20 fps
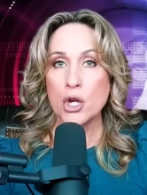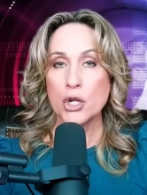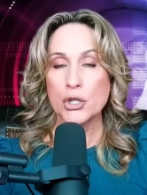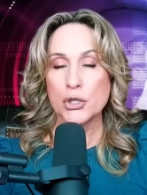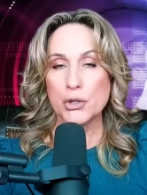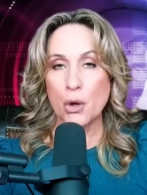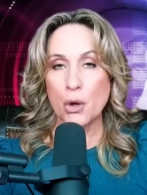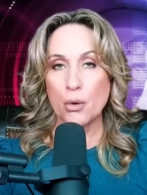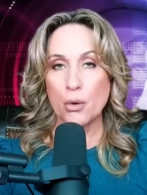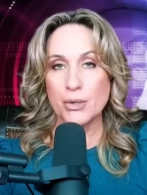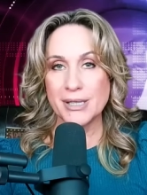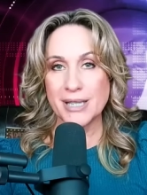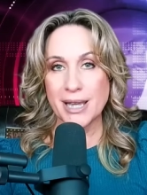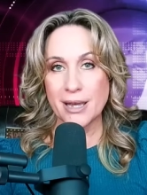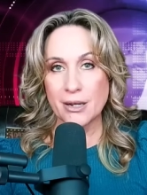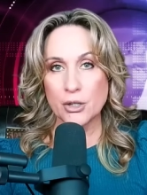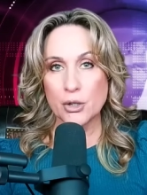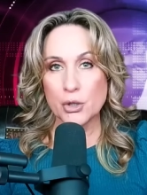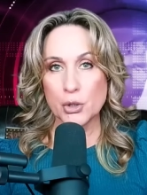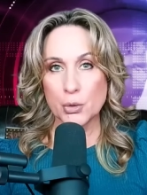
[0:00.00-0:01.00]
So
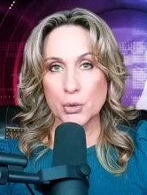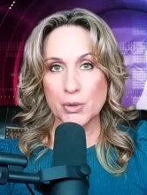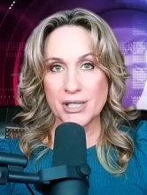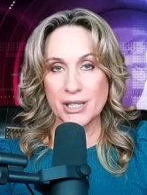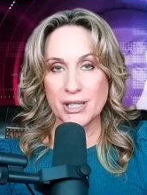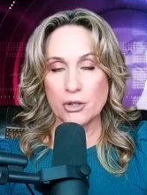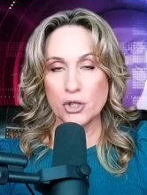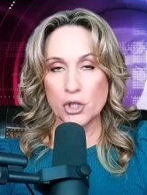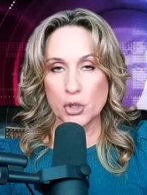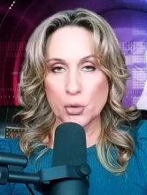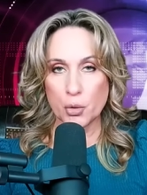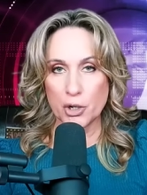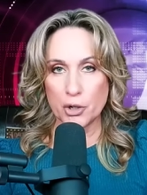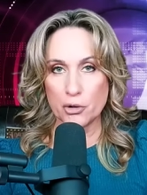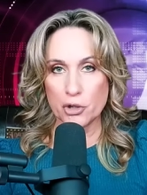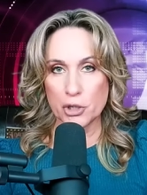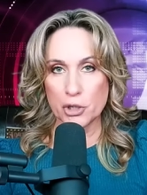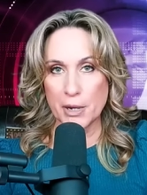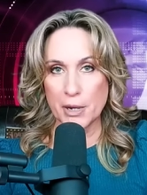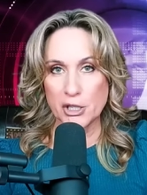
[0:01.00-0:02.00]
Santos was in this
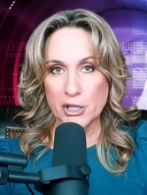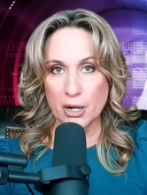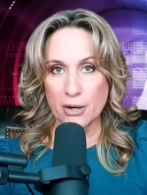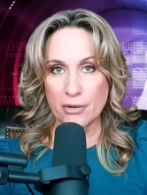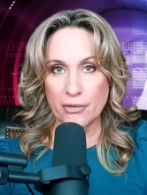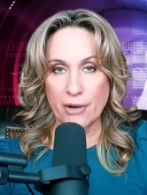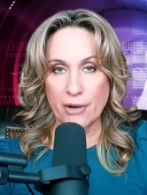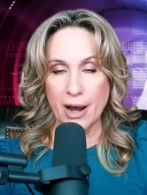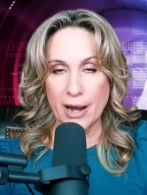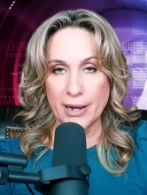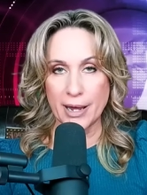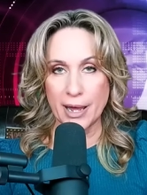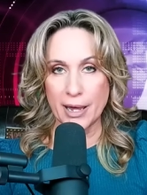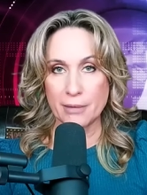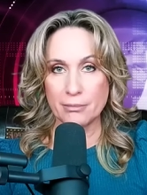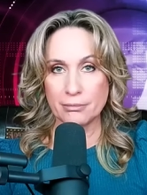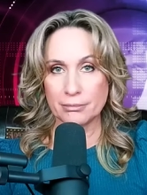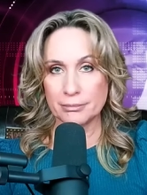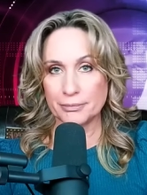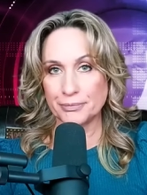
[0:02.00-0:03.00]
Twitter space on
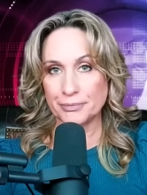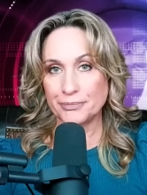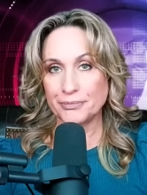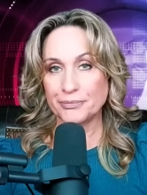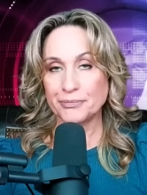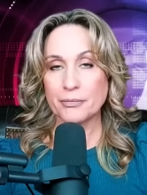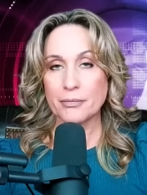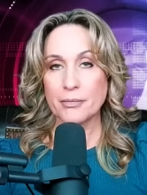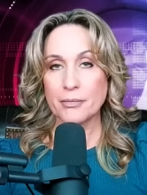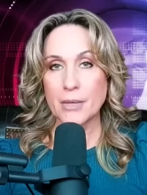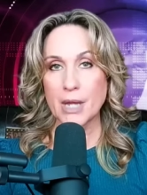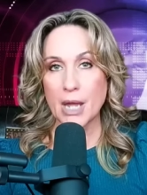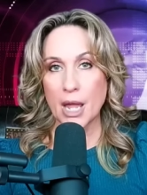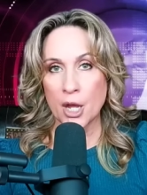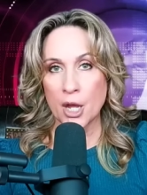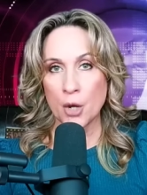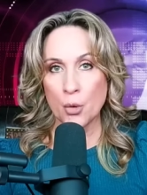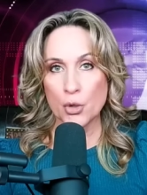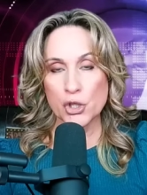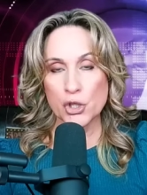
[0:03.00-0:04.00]
Friday.
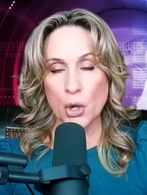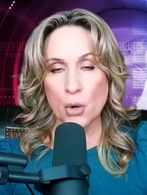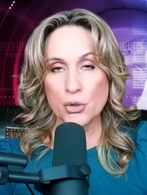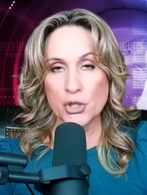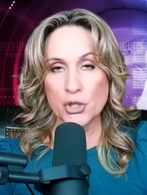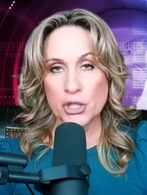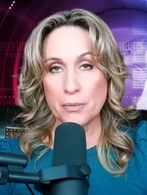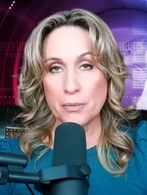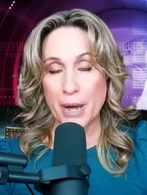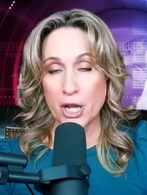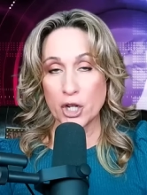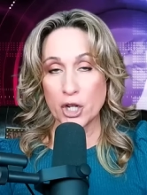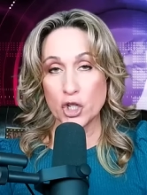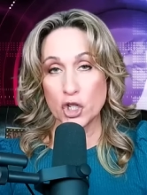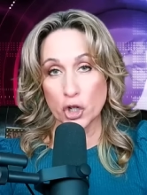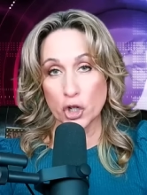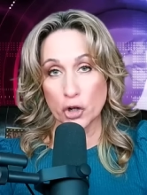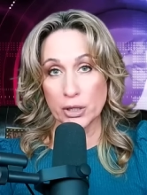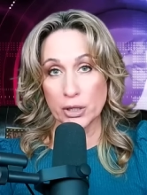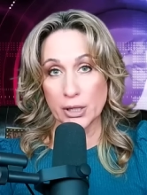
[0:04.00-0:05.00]
It was hosted by a
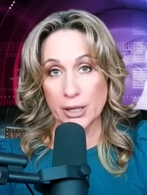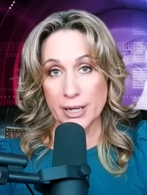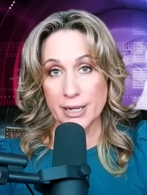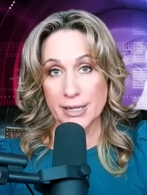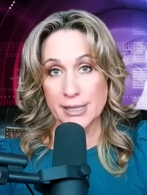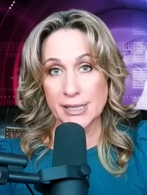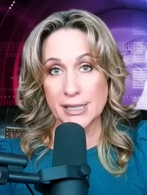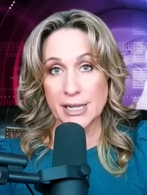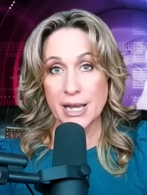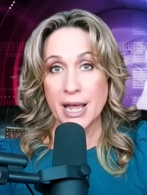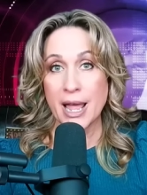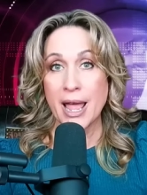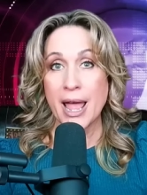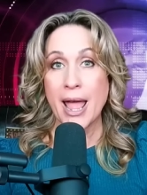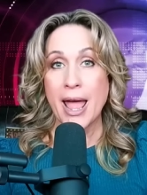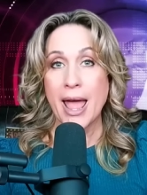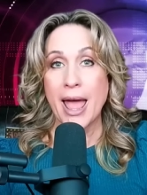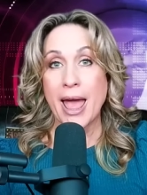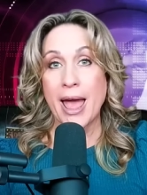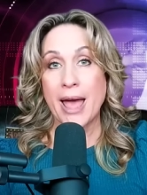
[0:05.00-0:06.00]
journalist,
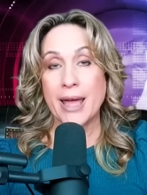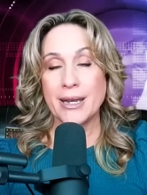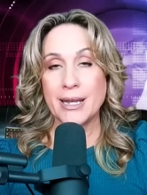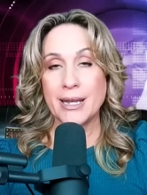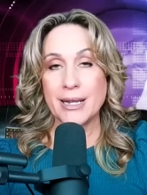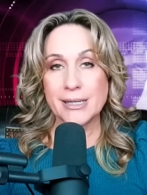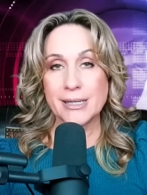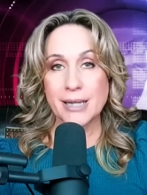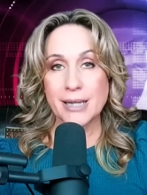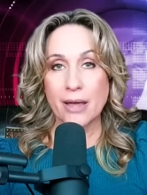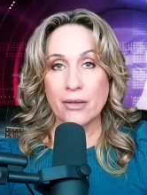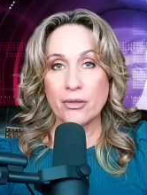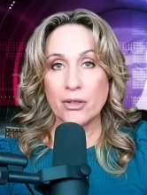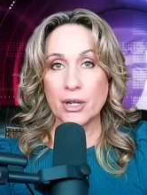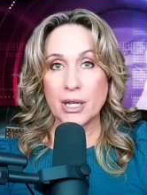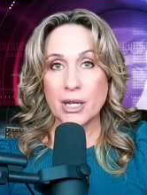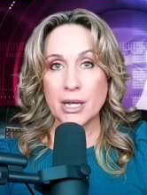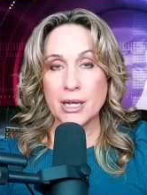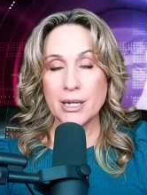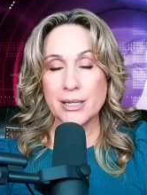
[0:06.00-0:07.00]
and he said
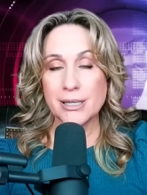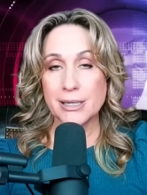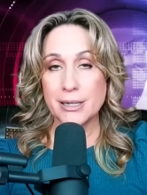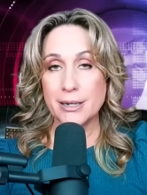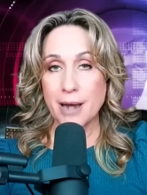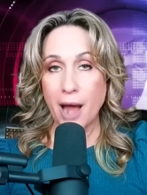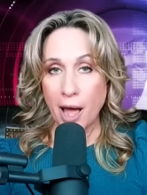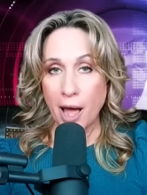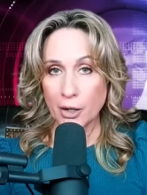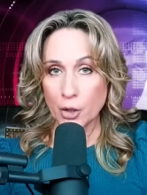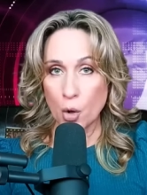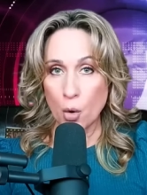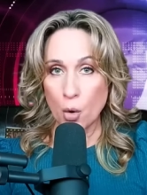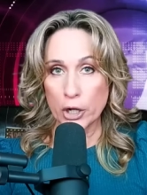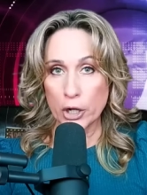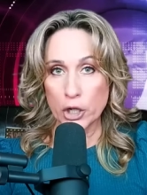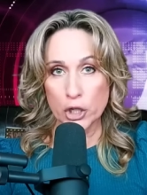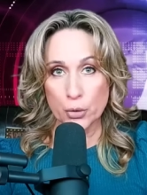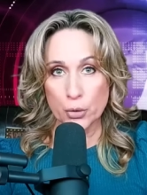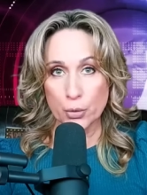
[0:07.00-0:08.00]
that he's not
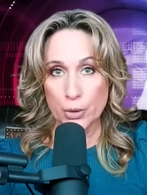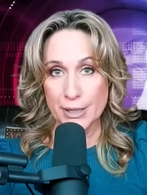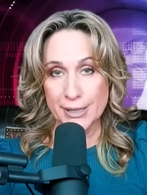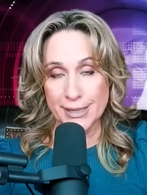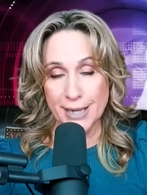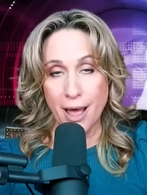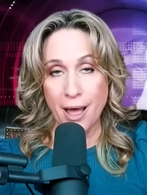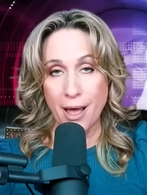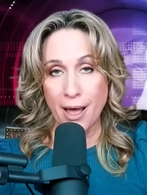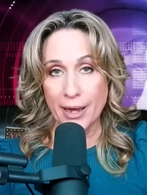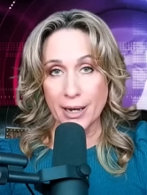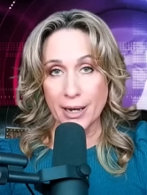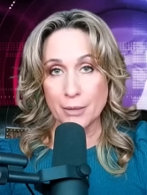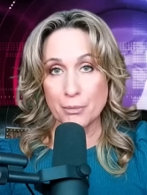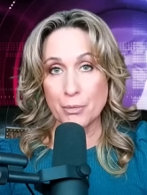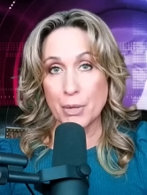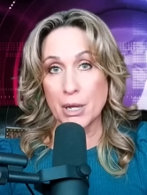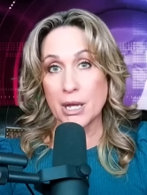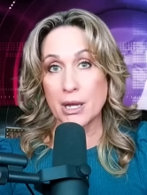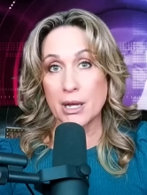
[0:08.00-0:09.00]
going to
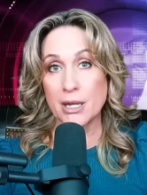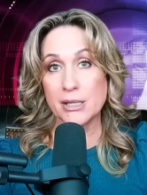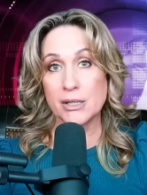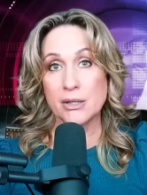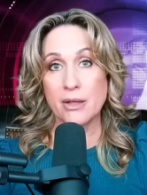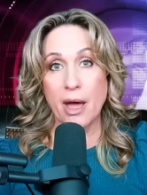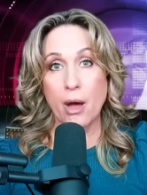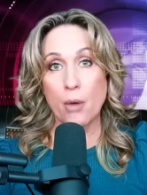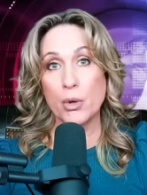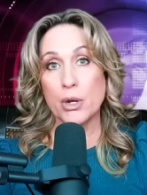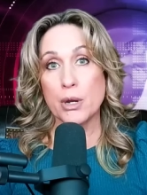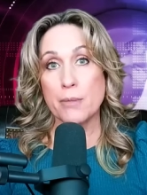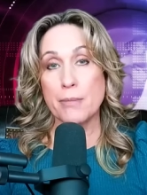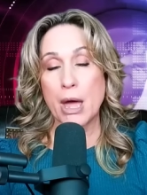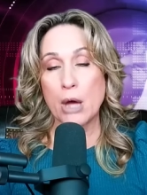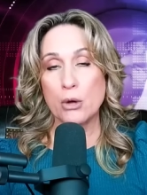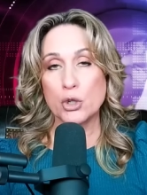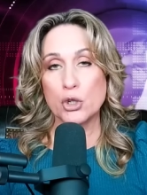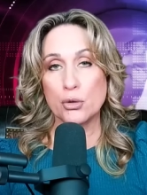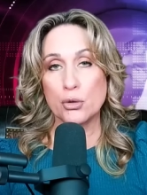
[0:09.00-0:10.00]
resign because that would
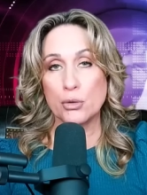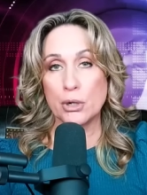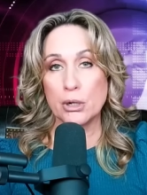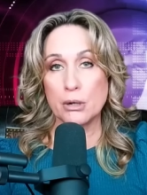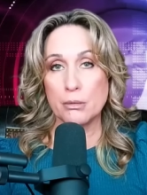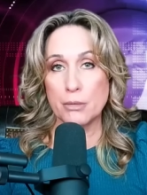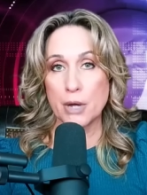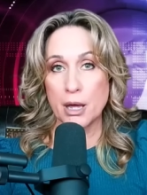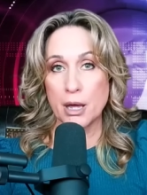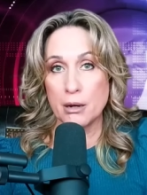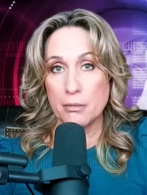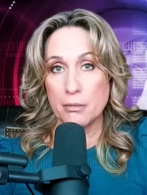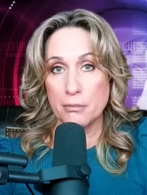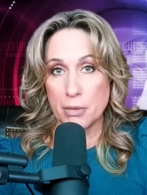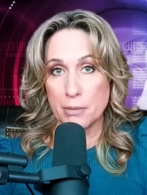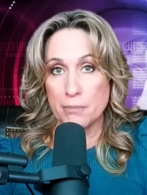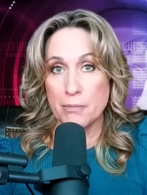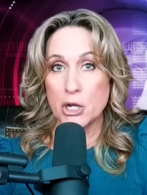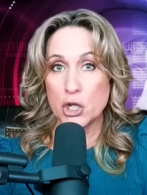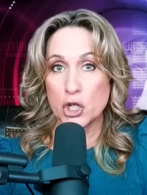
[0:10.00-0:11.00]
amount to an
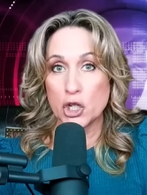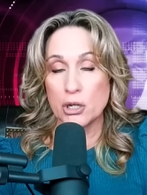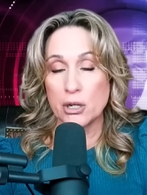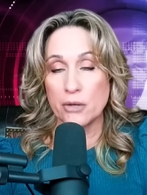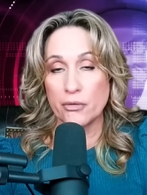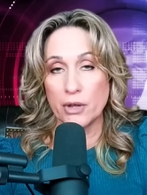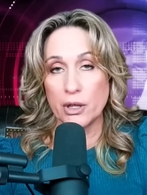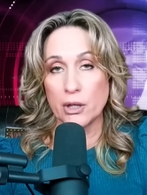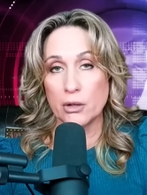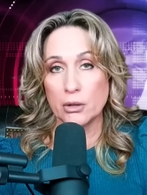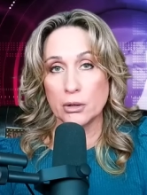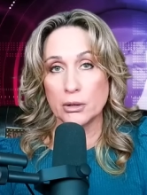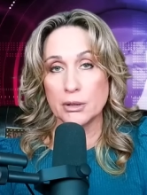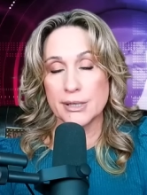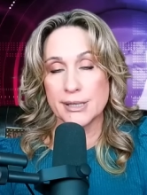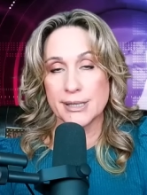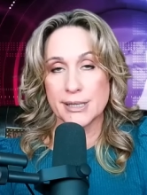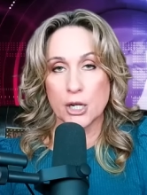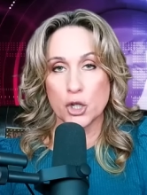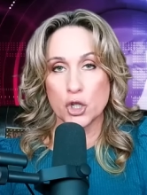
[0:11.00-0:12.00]
admission of
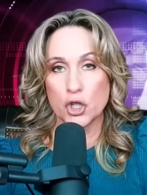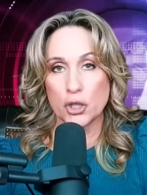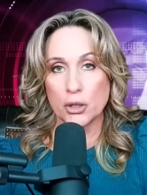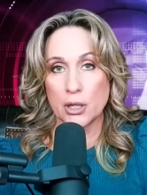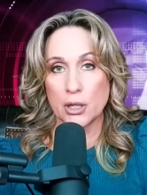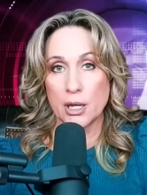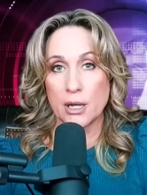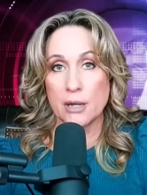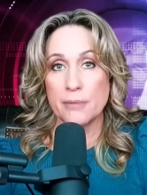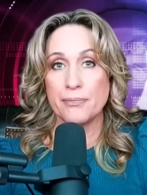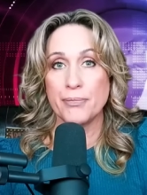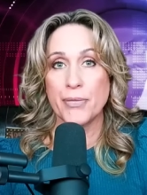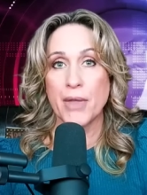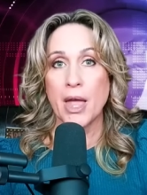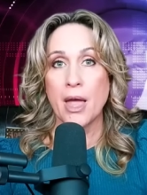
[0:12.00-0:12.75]
guilt, essentially.